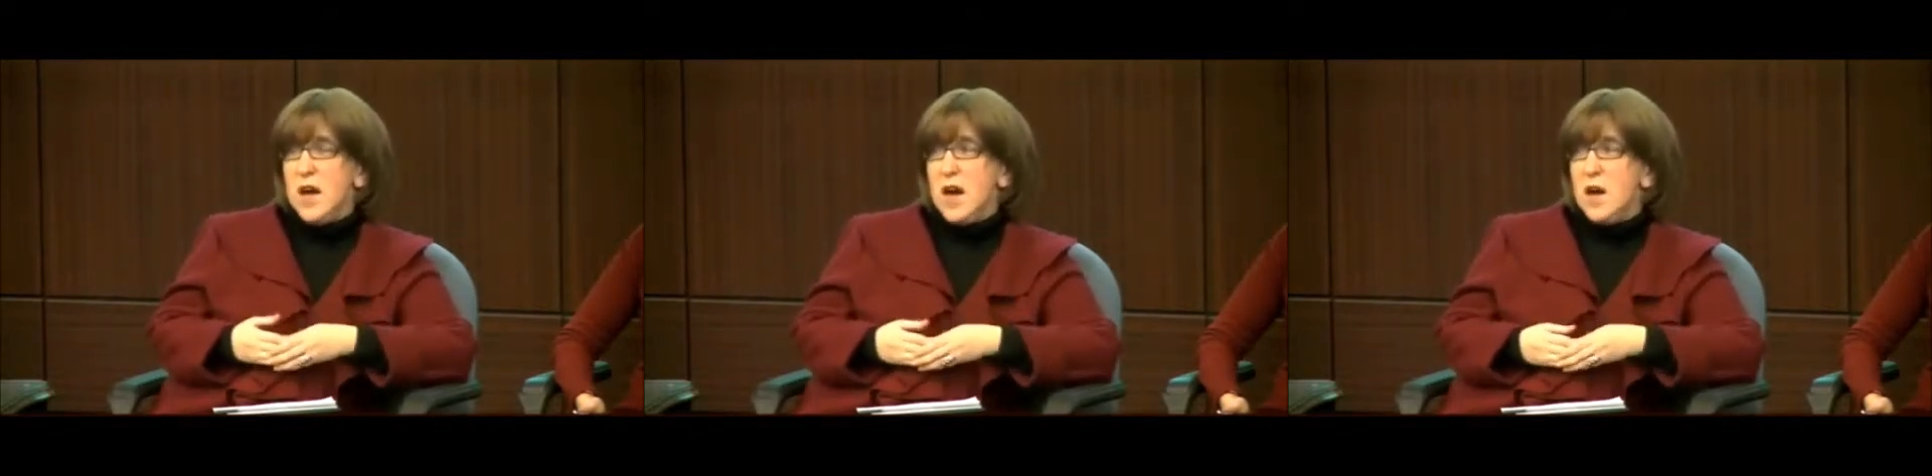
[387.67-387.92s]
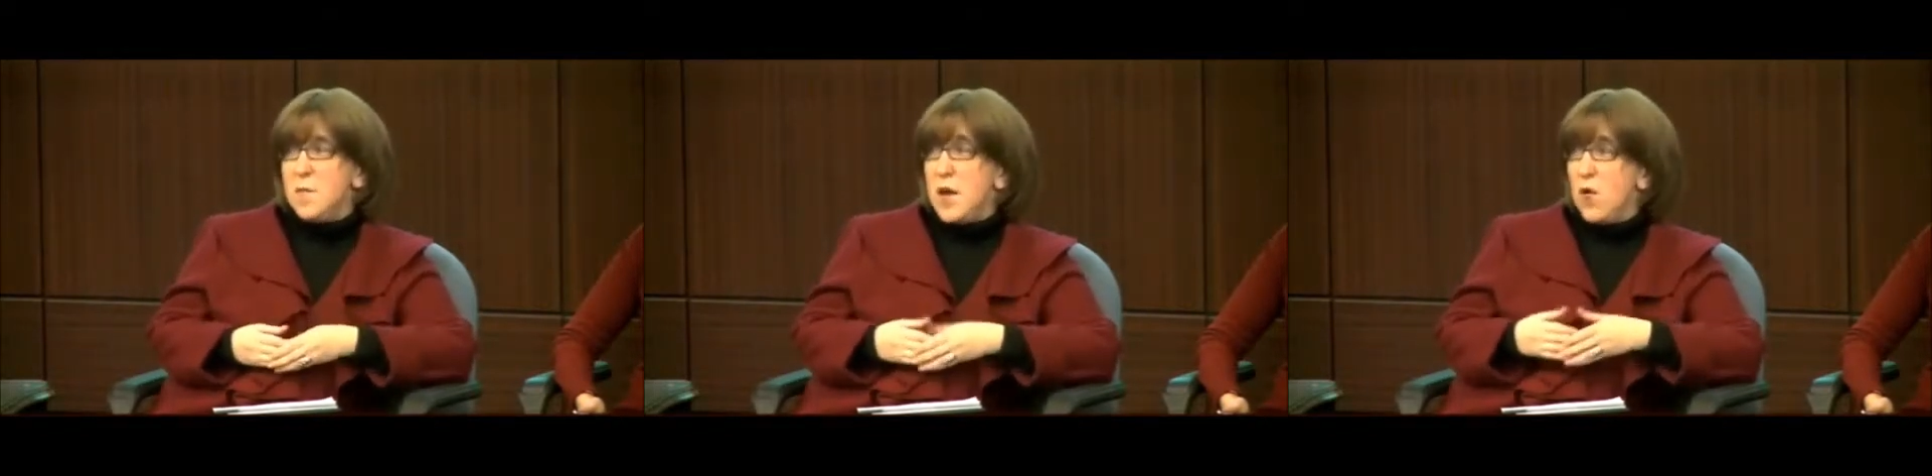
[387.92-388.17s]

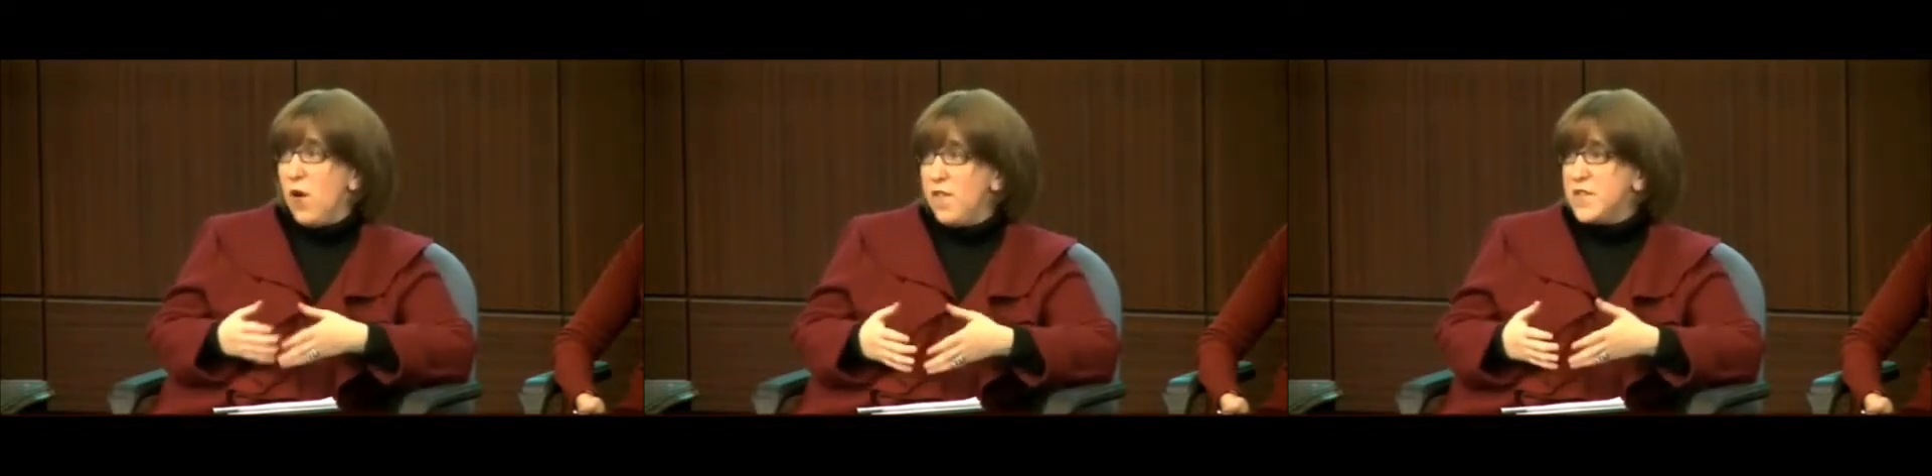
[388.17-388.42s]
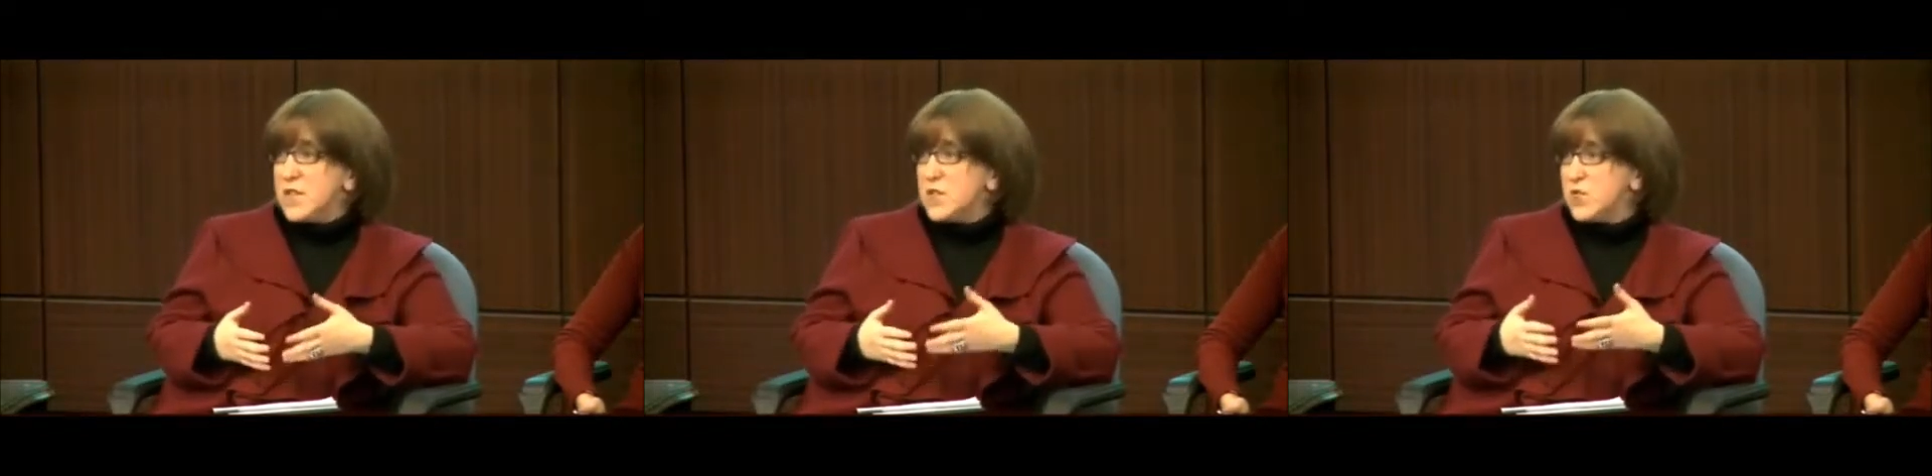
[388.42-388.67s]
and
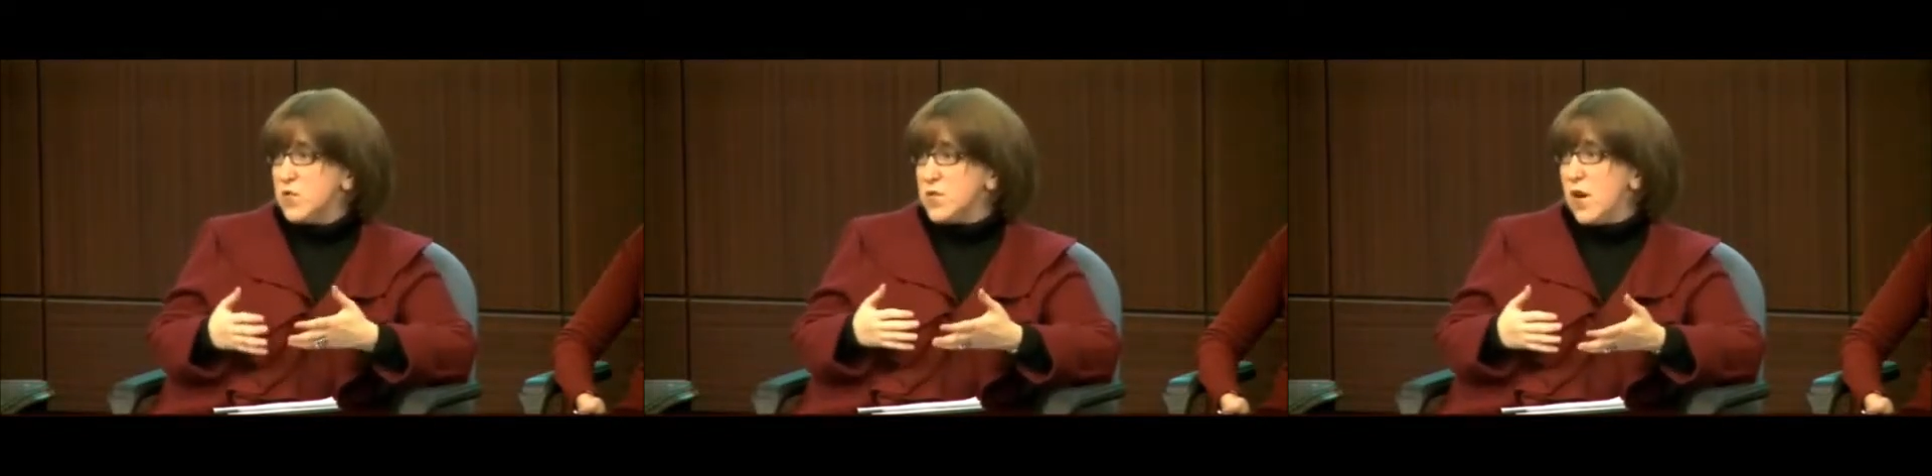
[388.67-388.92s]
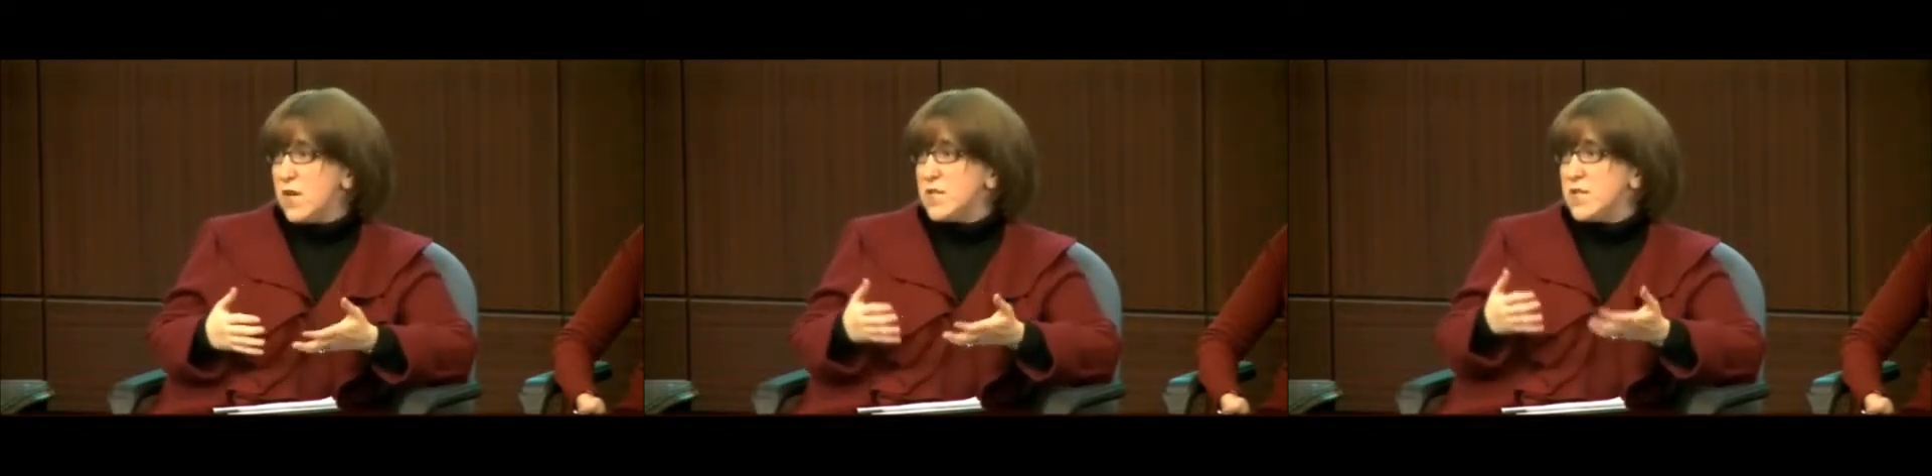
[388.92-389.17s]
often schools
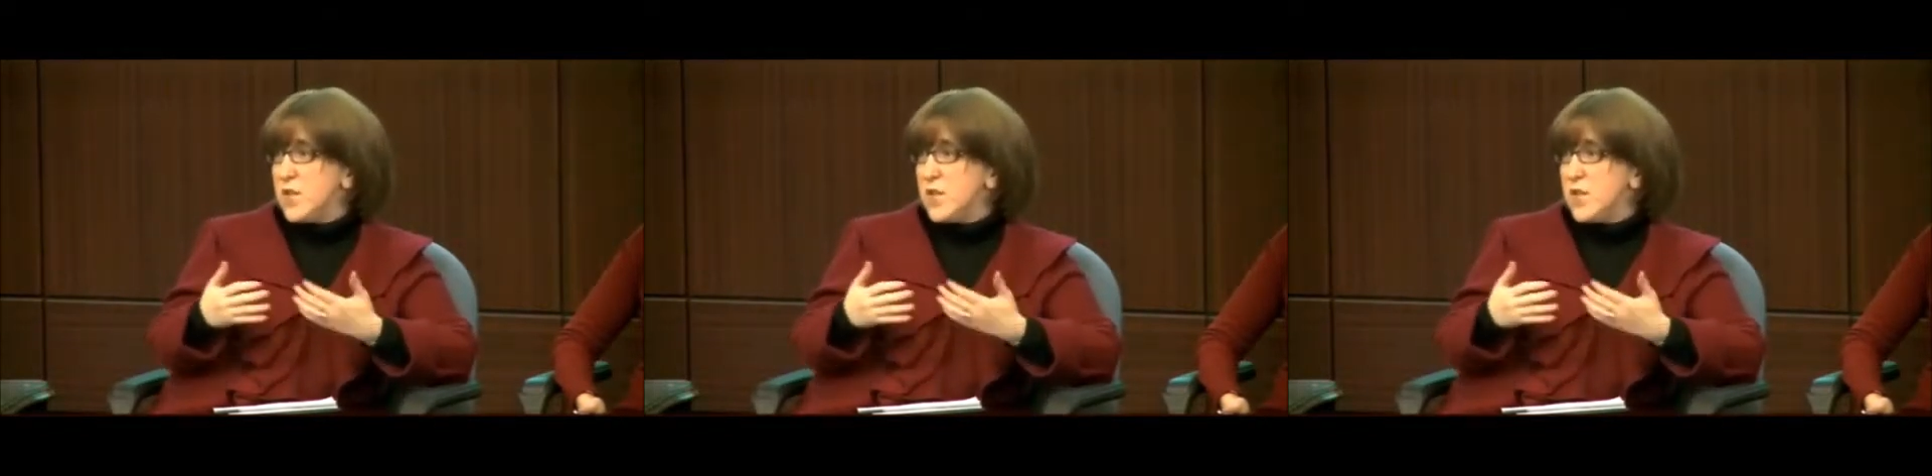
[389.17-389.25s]
are